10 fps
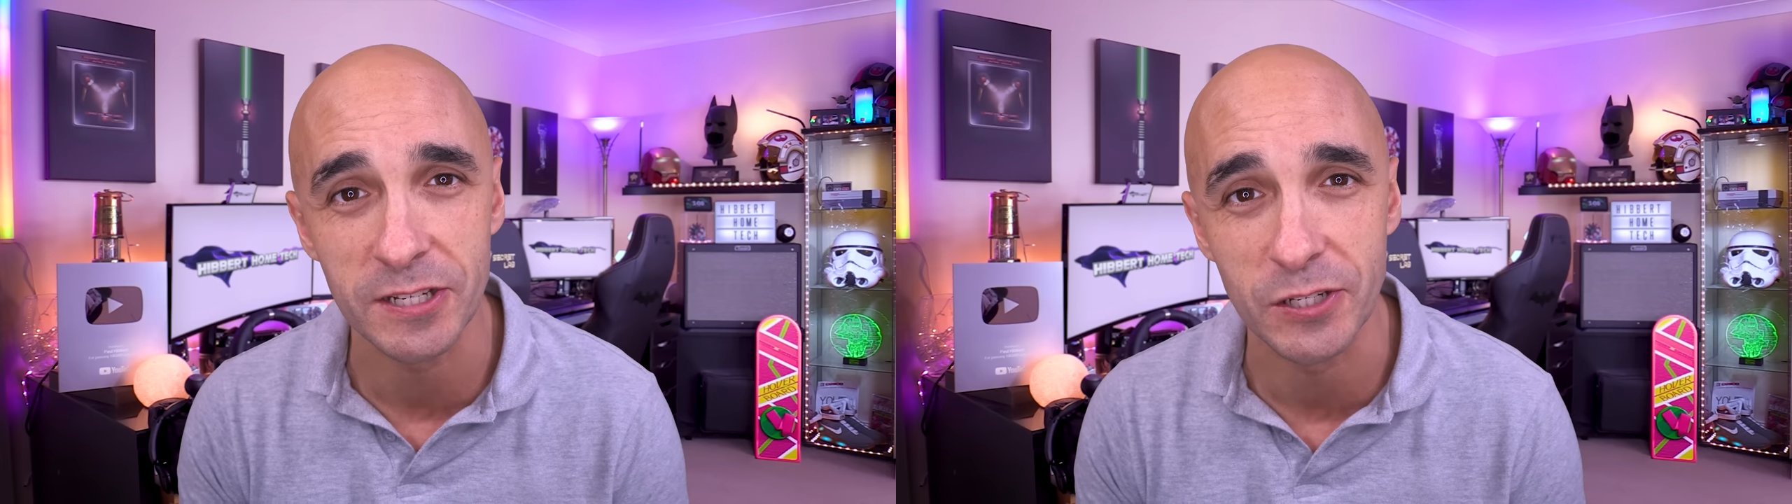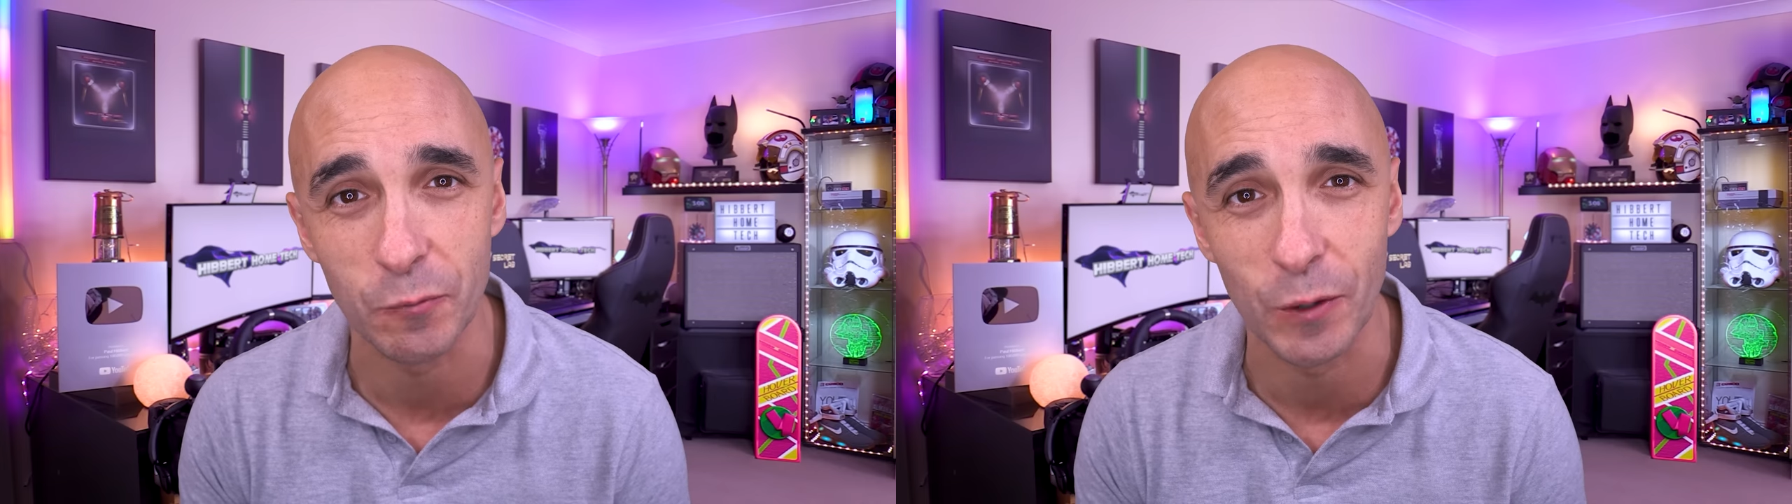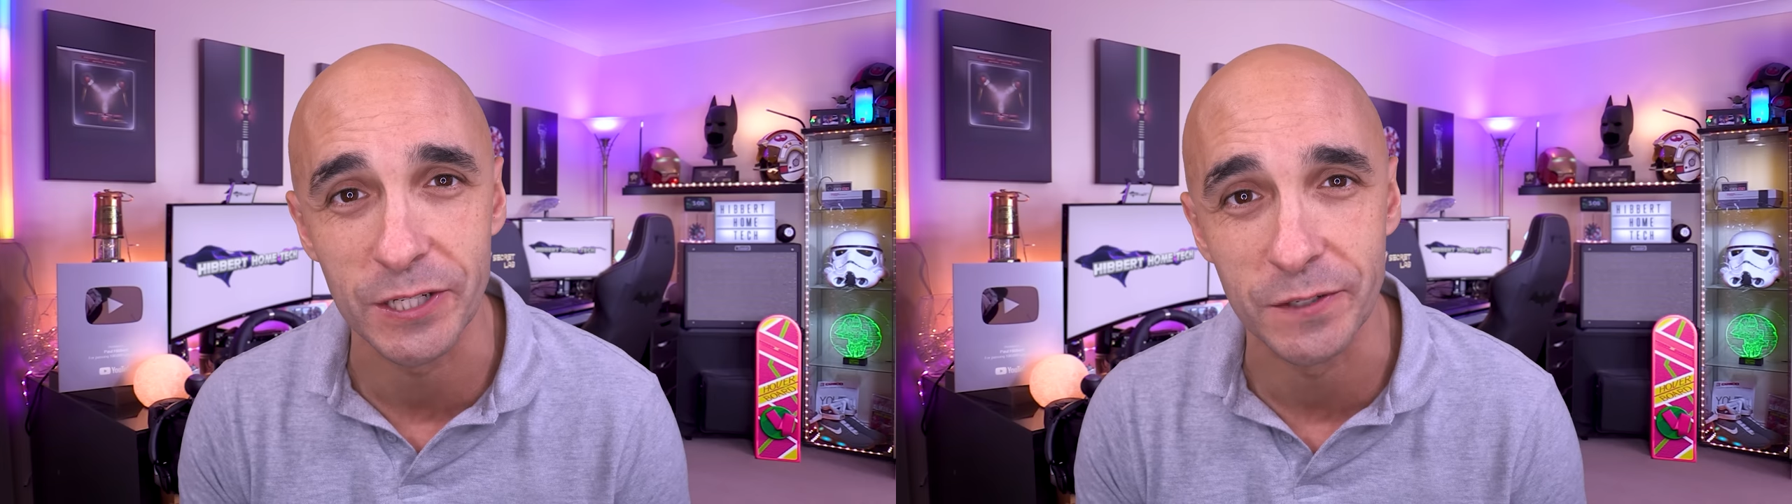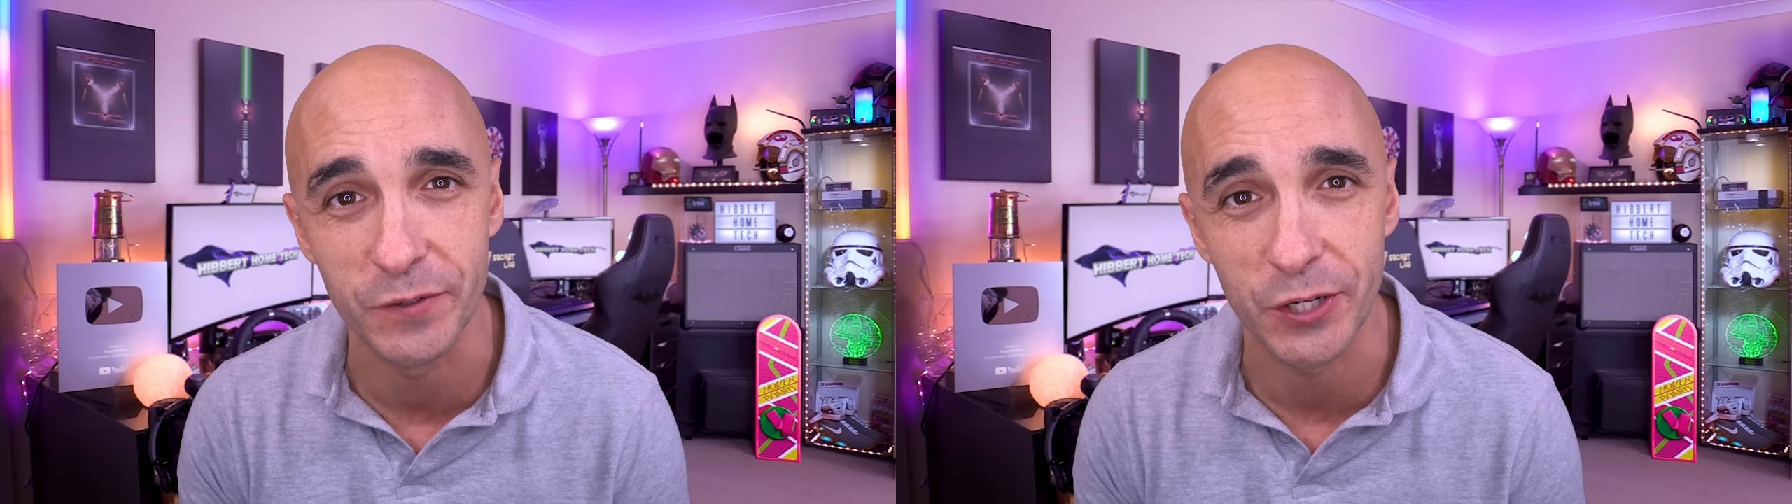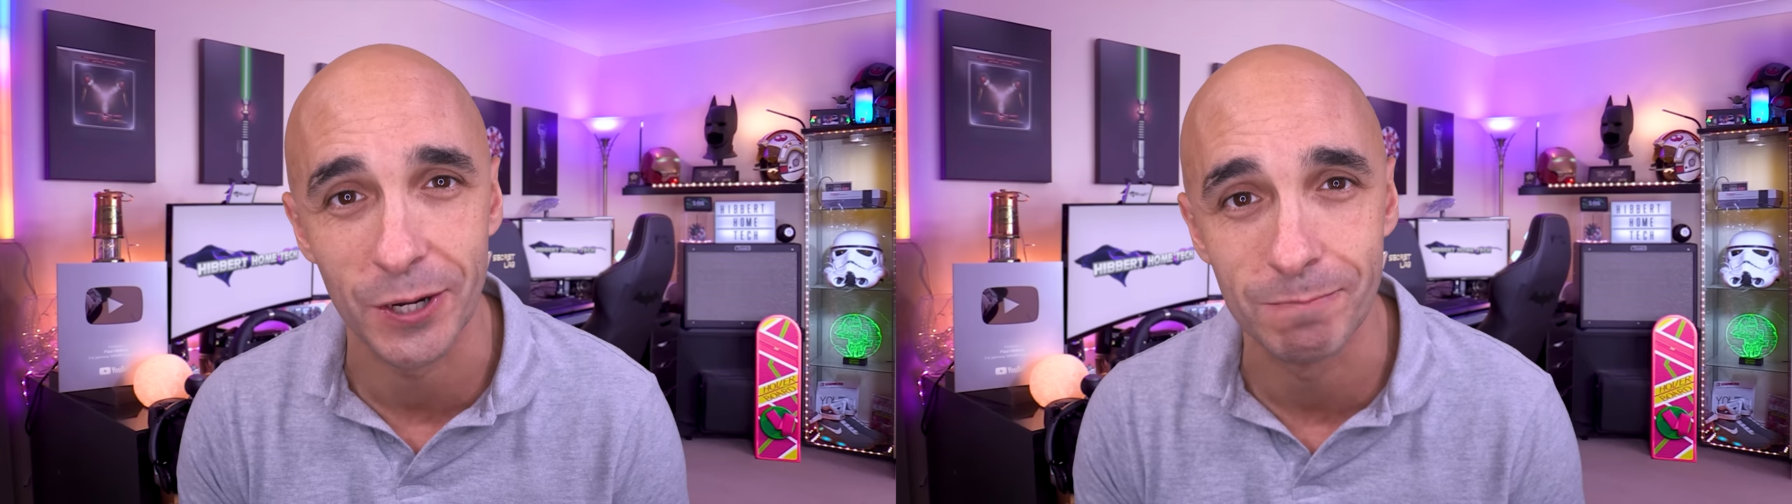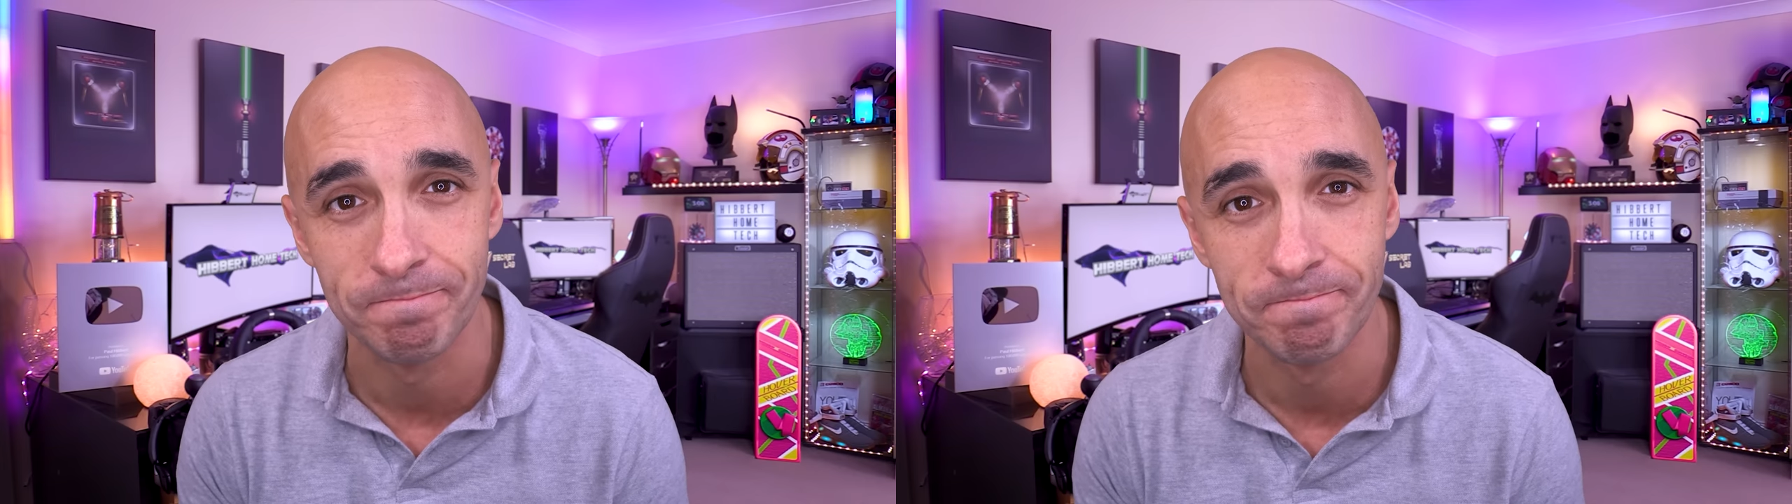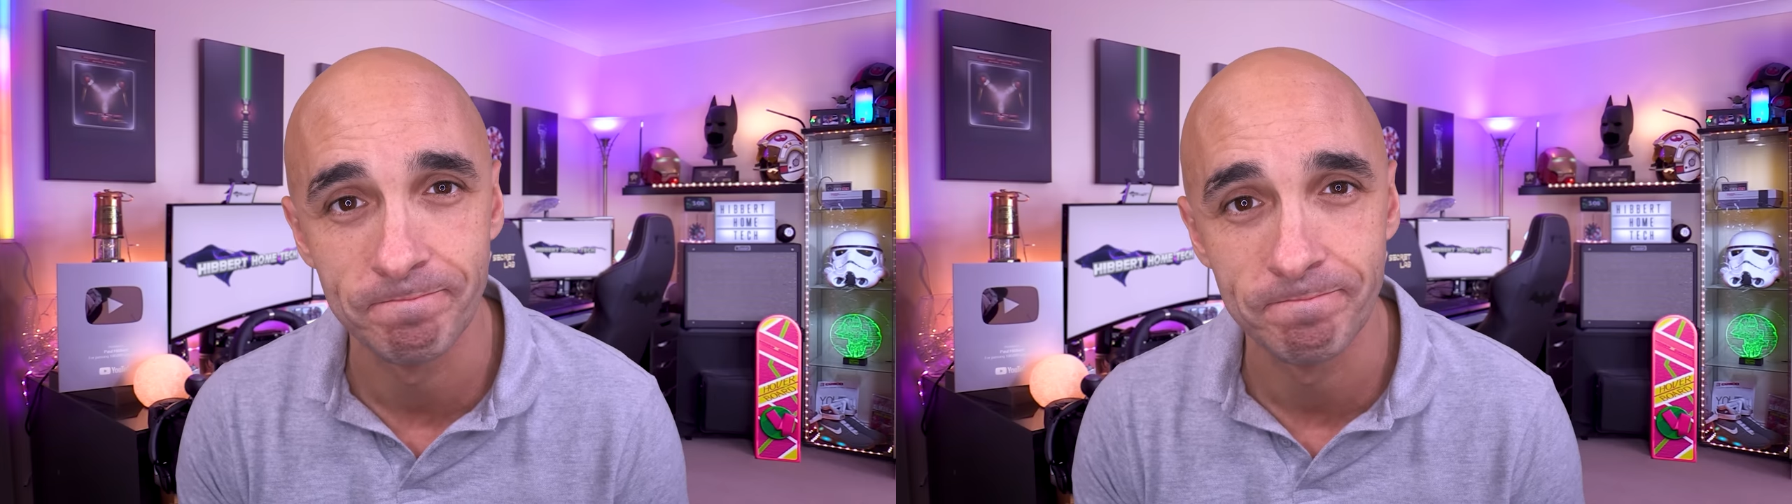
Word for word: this is a waste of time.